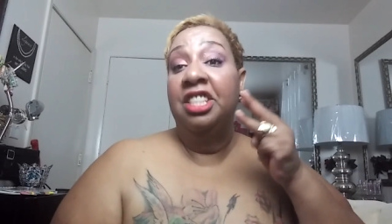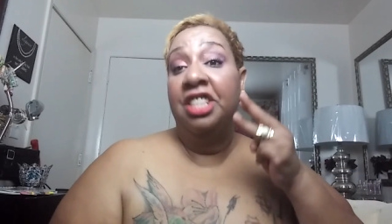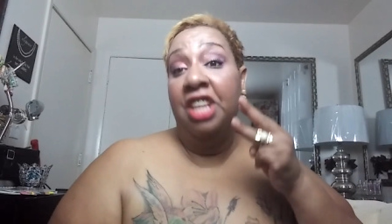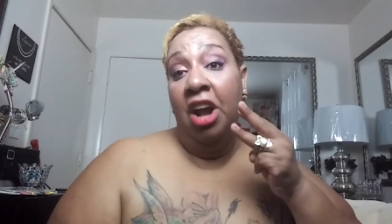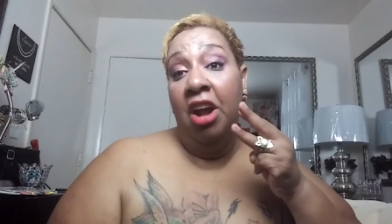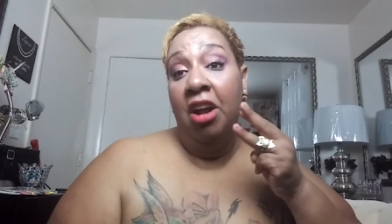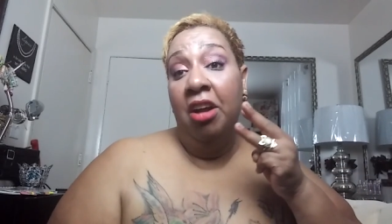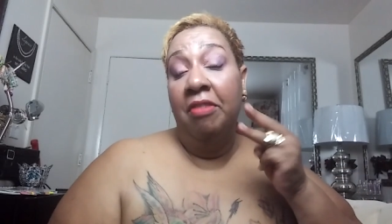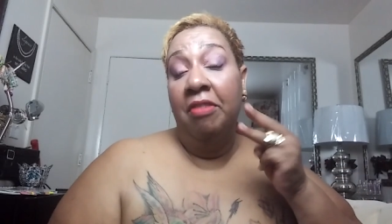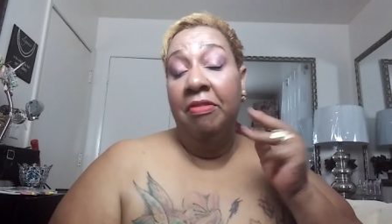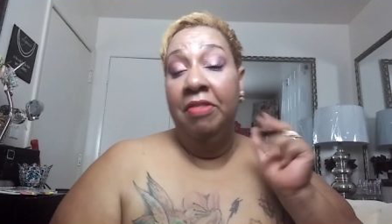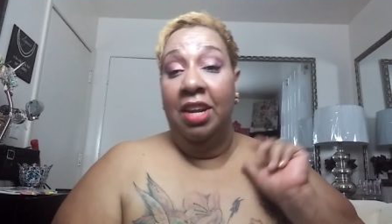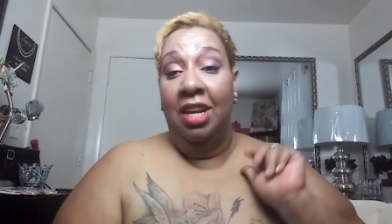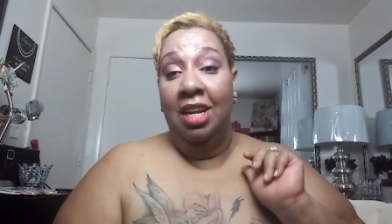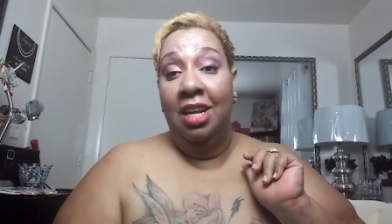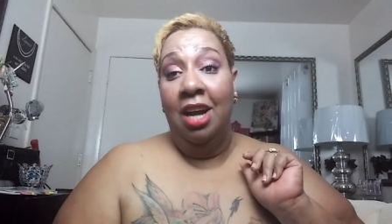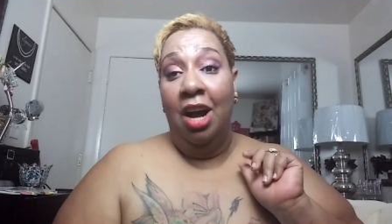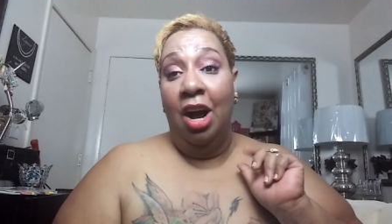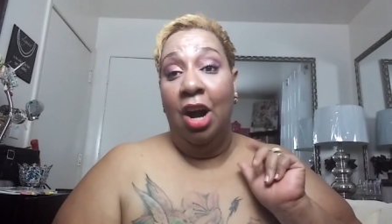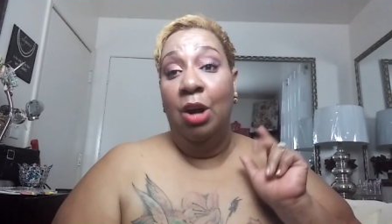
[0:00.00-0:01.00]
third
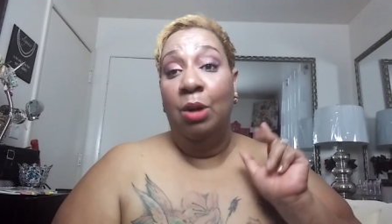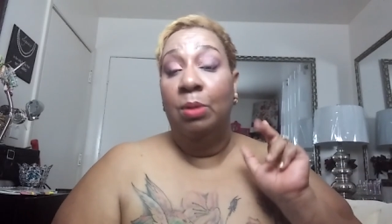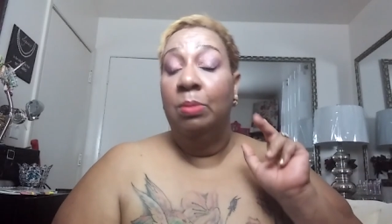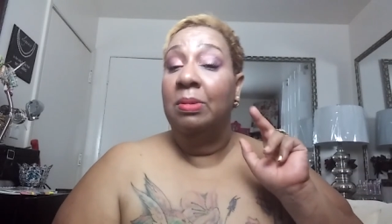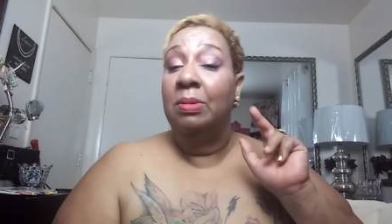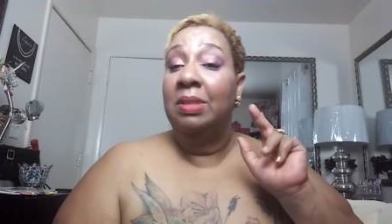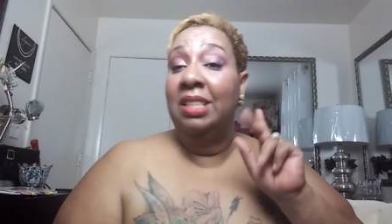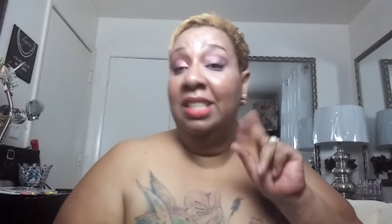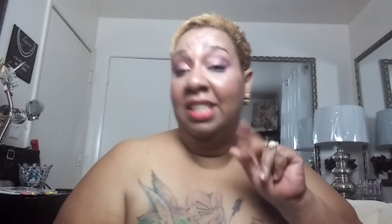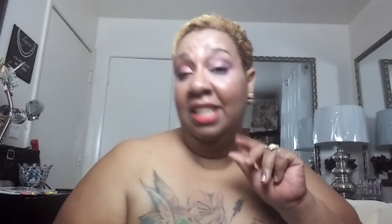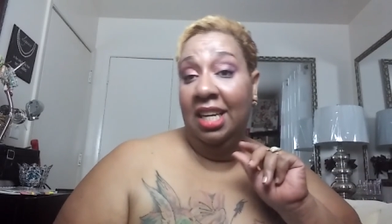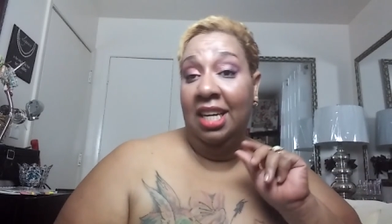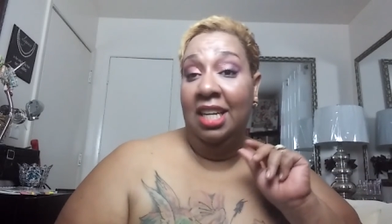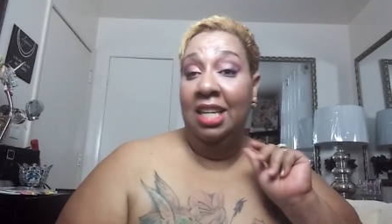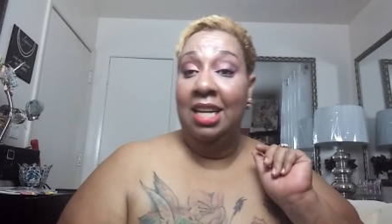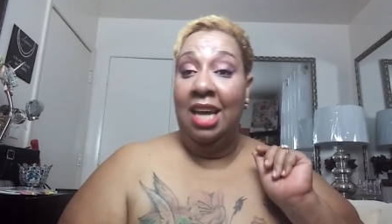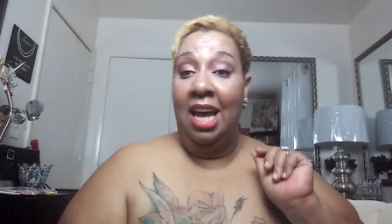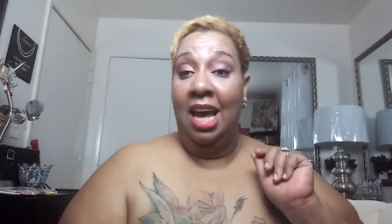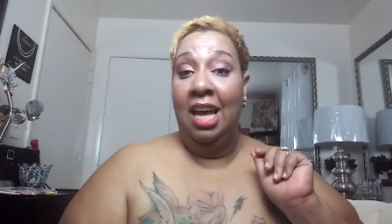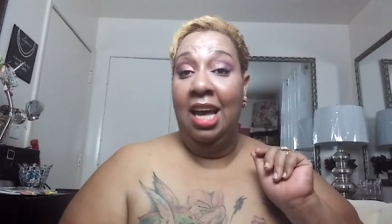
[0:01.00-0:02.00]
video
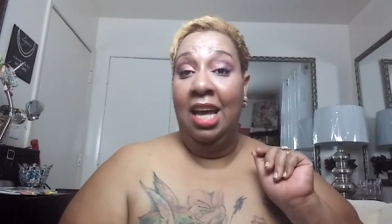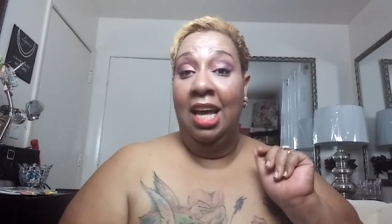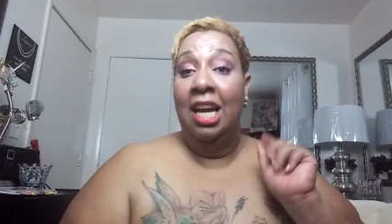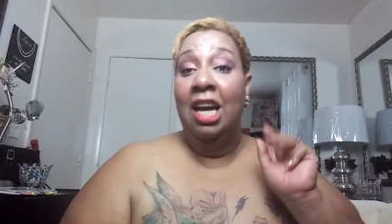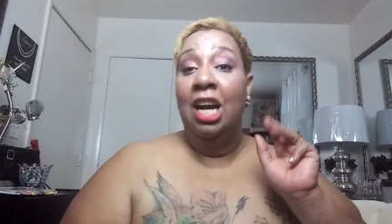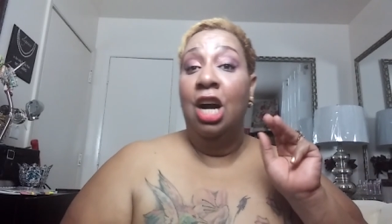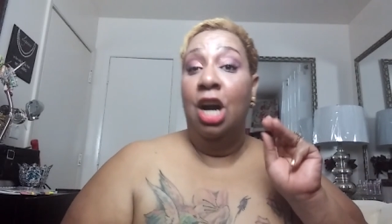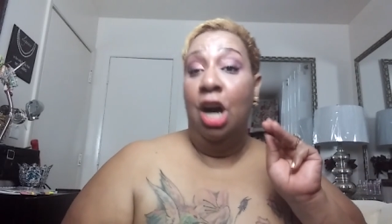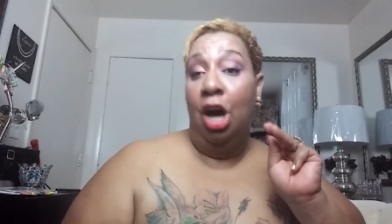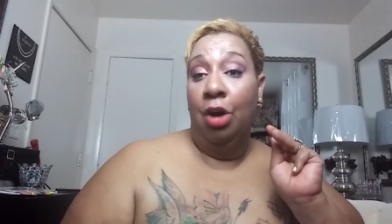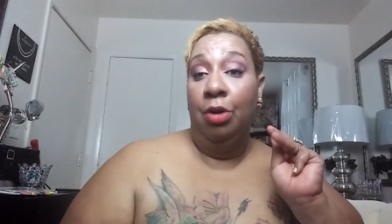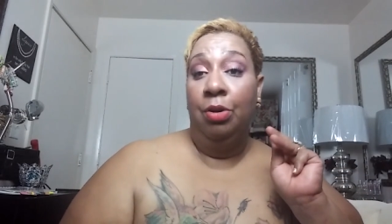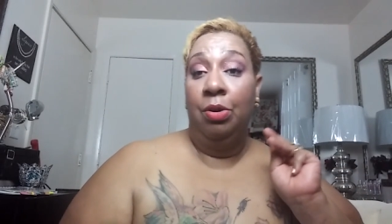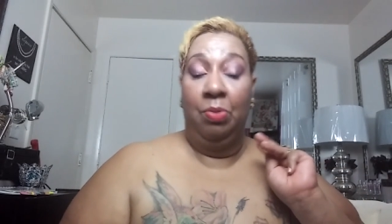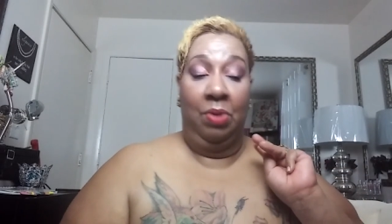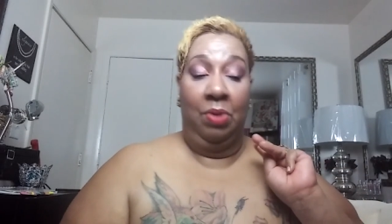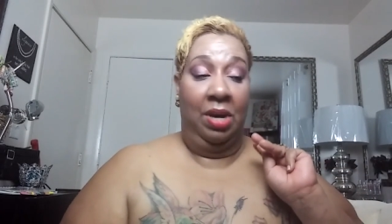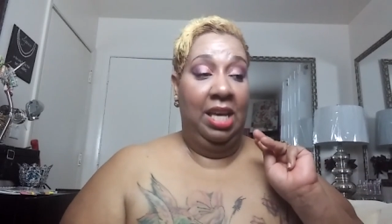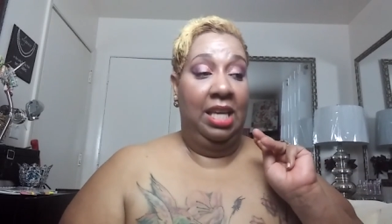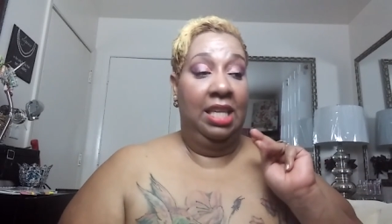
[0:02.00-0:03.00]
today on
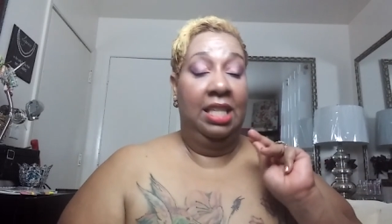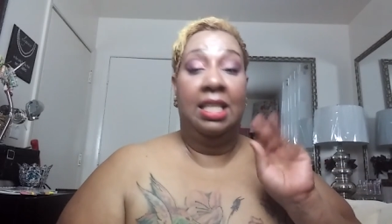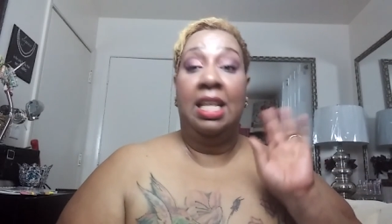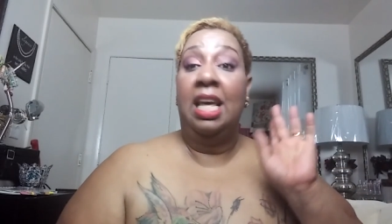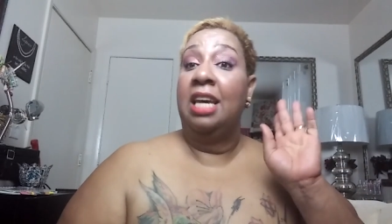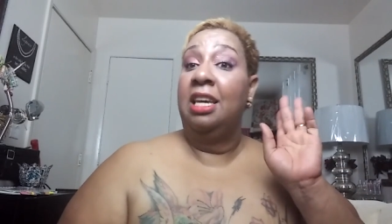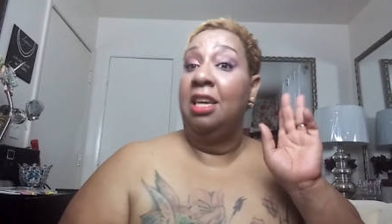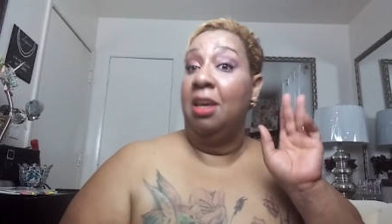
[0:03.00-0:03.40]
a Wednesday.